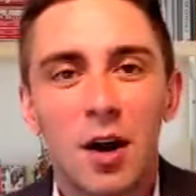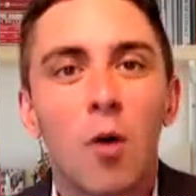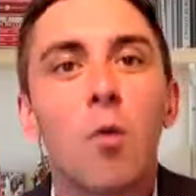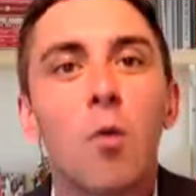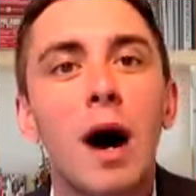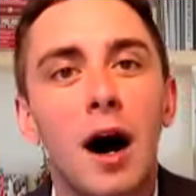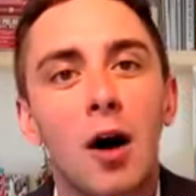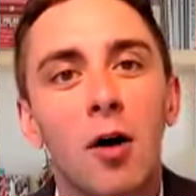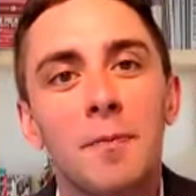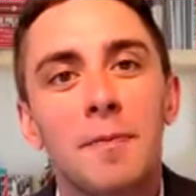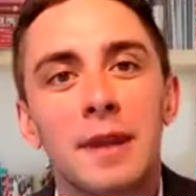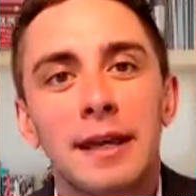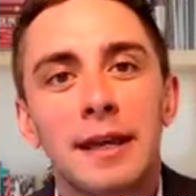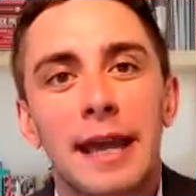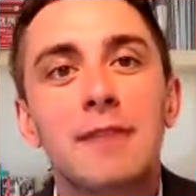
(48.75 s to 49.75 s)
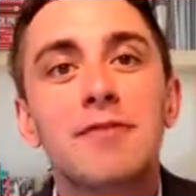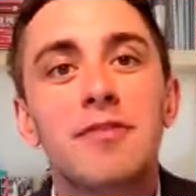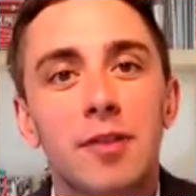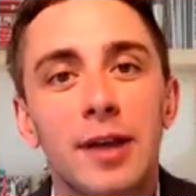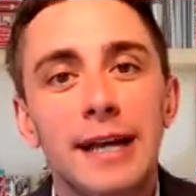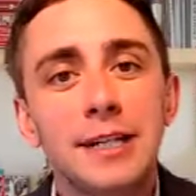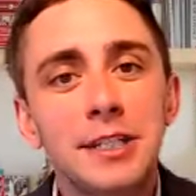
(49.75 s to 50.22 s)
Well,
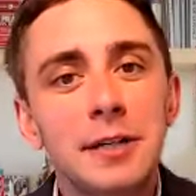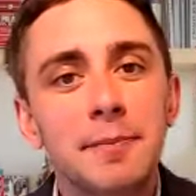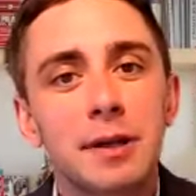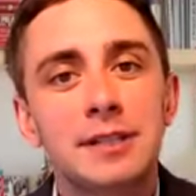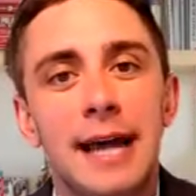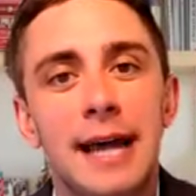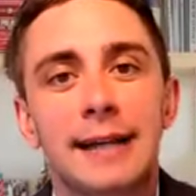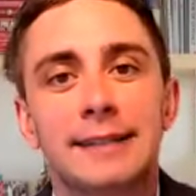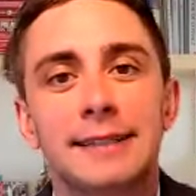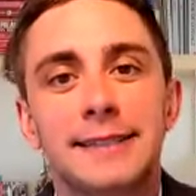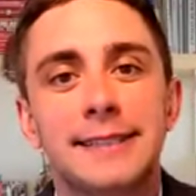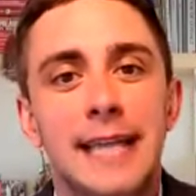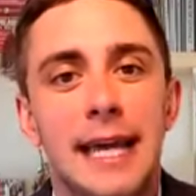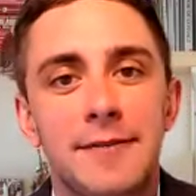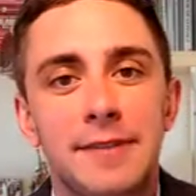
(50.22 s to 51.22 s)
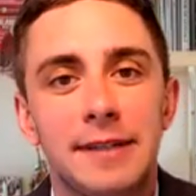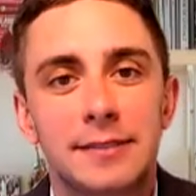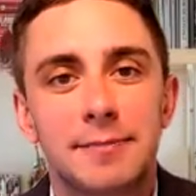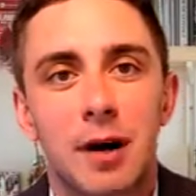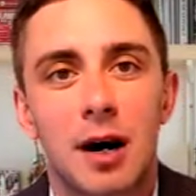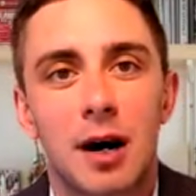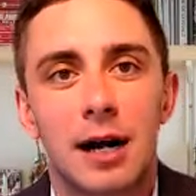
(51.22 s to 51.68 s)
inflation-protected savings
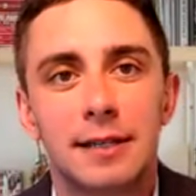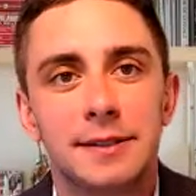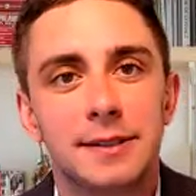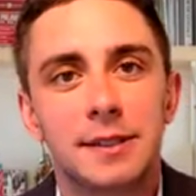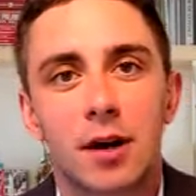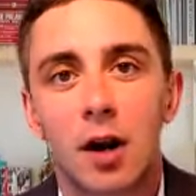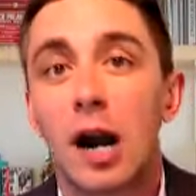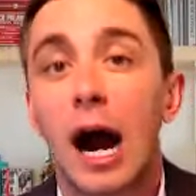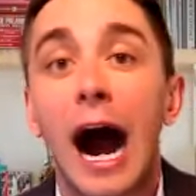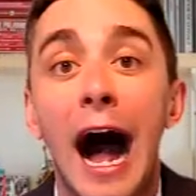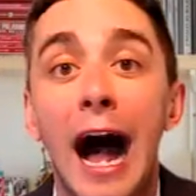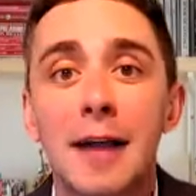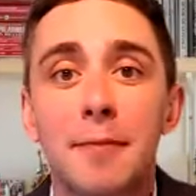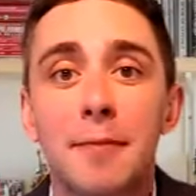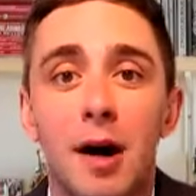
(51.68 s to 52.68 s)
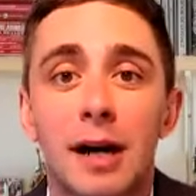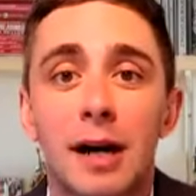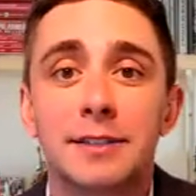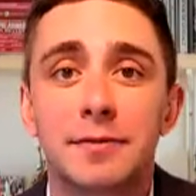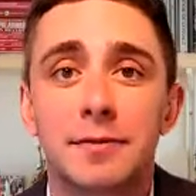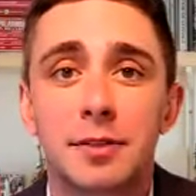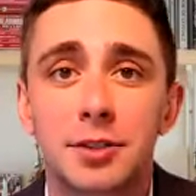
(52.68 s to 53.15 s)
bonds, or
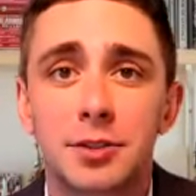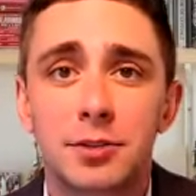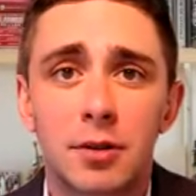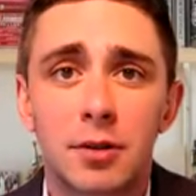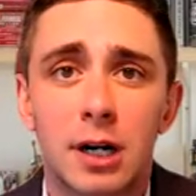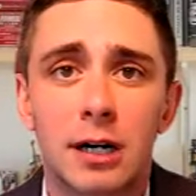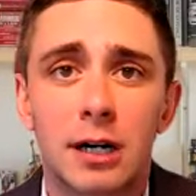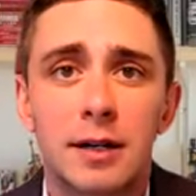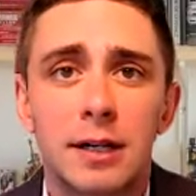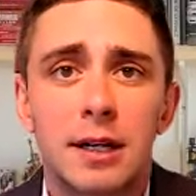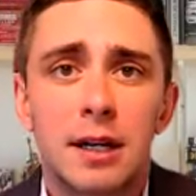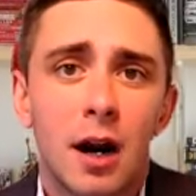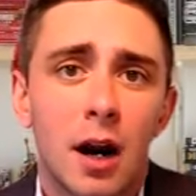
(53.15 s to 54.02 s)
I-bonds for short,